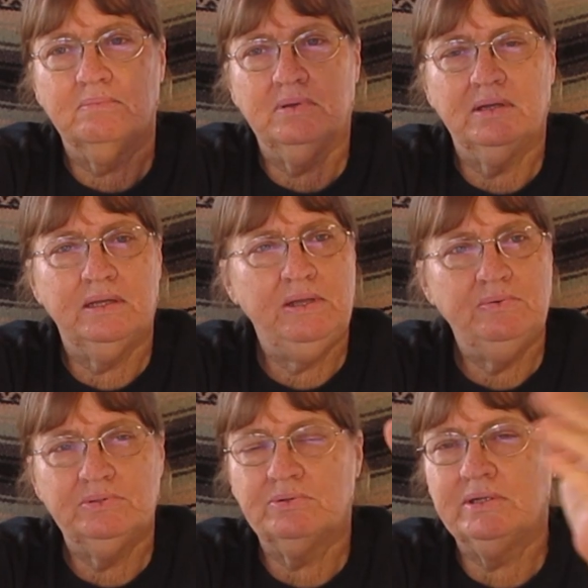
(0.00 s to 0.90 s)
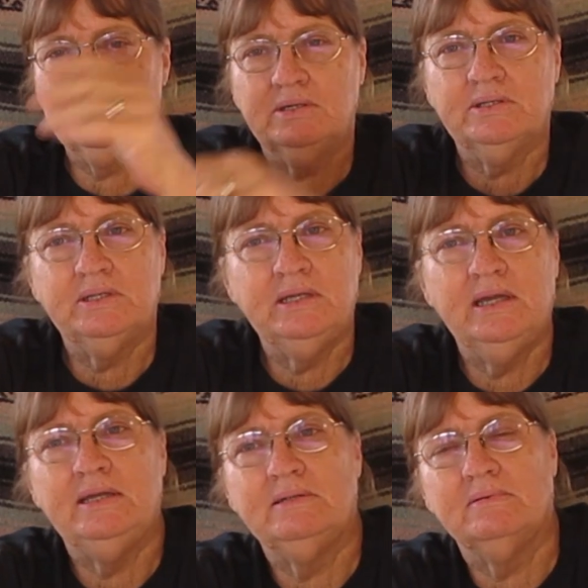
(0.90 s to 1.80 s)
But he was right there at the
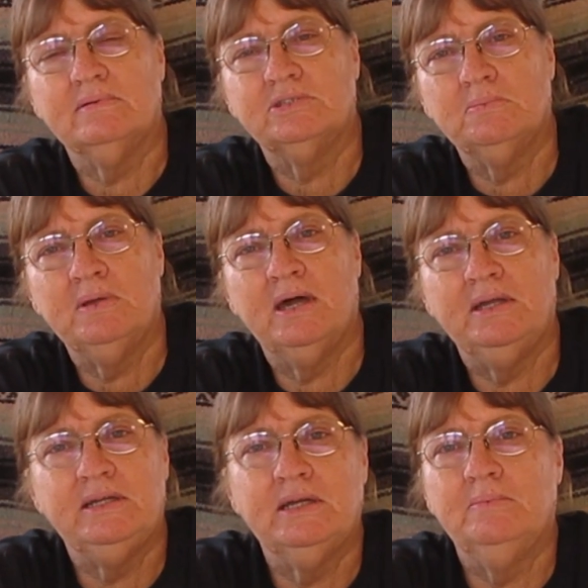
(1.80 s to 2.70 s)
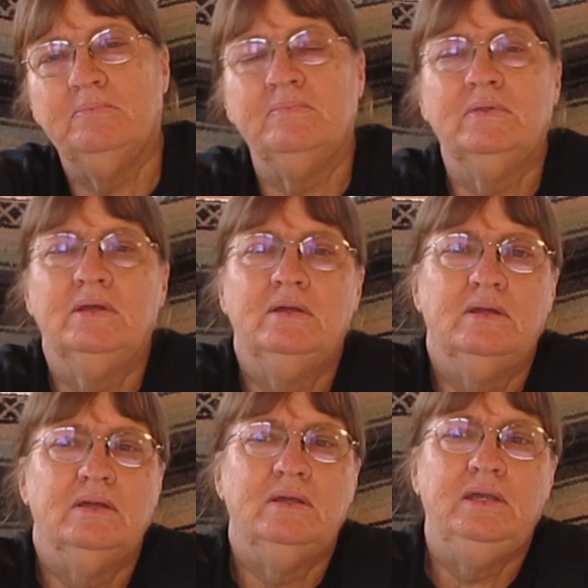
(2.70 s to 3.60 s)
gate. Somehow he come
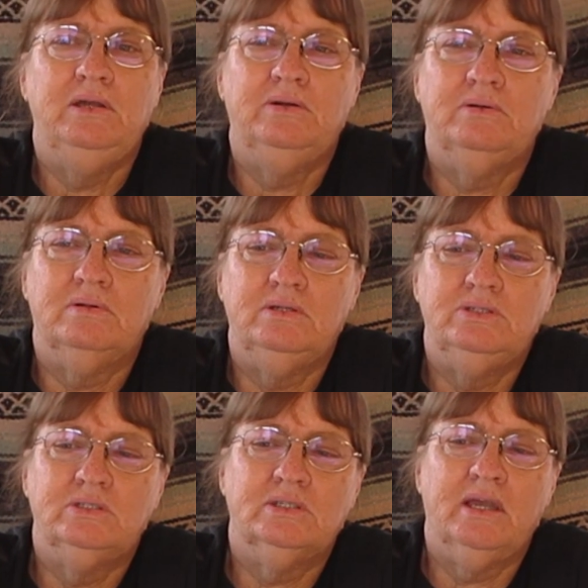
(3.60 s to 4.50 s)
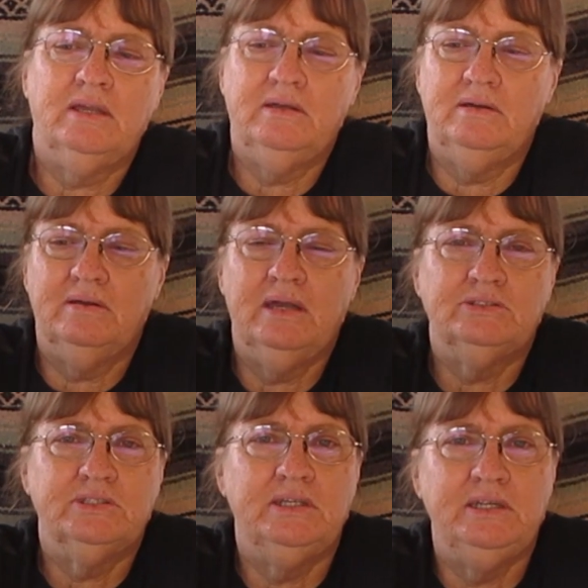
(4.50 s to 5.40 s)
here. It's just like uh, how
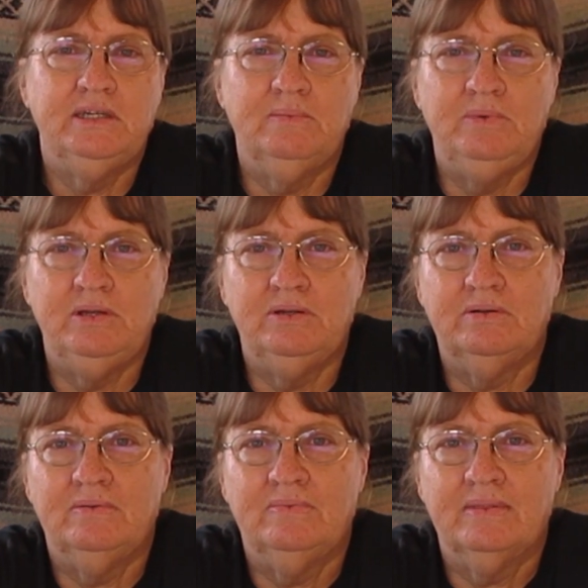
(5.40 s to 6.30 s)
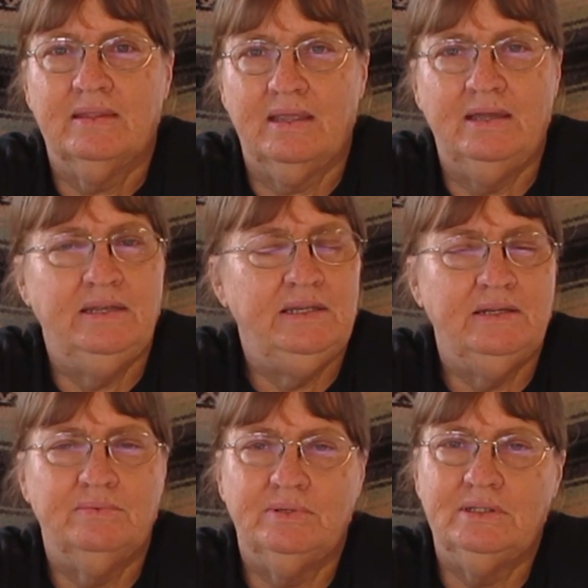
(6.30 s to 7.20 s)
Sonny come here, and he
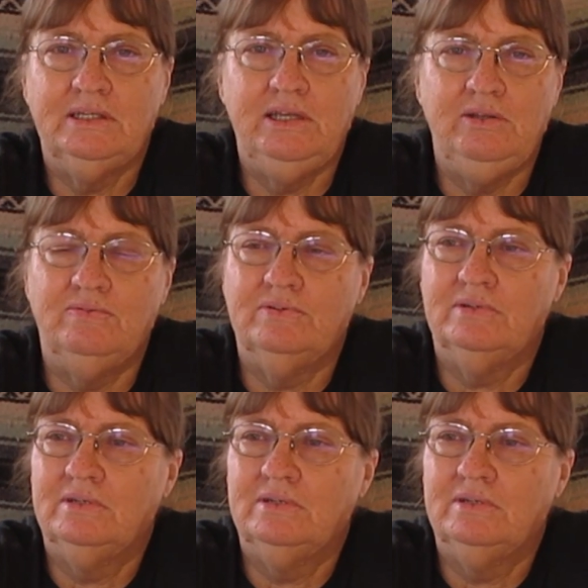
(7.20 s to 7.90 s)
didn't want to leave.